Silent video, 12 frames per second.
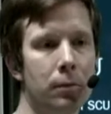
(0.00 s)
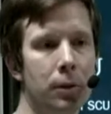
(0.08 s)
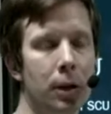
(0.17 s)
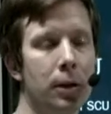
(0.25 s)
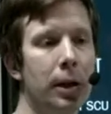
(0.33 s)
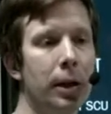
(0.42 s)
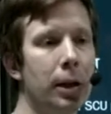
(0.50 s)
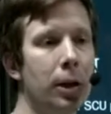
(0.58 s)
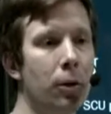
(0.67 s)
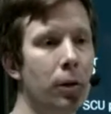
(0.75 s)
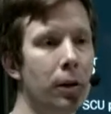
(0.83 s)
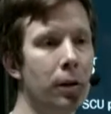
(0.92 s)
the guy
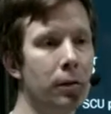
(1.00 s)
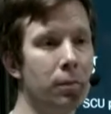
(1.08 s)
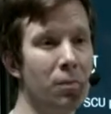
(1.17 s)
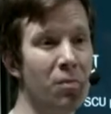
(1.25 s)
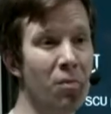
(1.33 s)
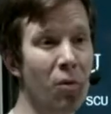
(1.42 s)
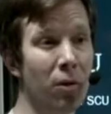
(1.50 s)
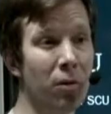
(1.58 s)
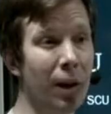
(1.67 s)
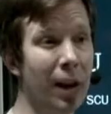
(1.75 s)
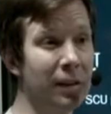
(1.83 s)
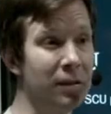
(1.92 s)
who is more or
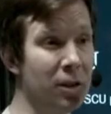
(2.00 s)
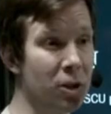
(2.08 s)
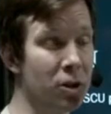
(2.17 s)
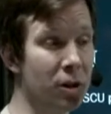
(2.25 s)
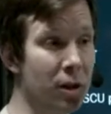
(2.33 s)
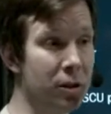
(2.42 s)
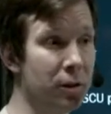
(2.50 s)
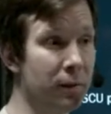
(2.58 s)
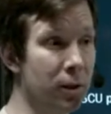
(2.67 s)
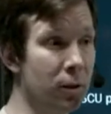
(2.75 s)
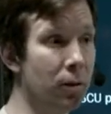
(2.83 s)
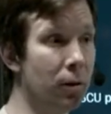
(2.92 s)
less in charge of
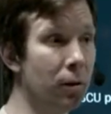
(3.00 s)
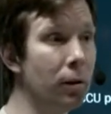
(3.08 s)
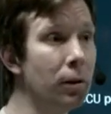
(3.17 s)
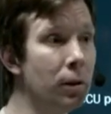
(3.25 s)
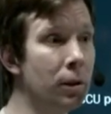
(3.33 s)
it all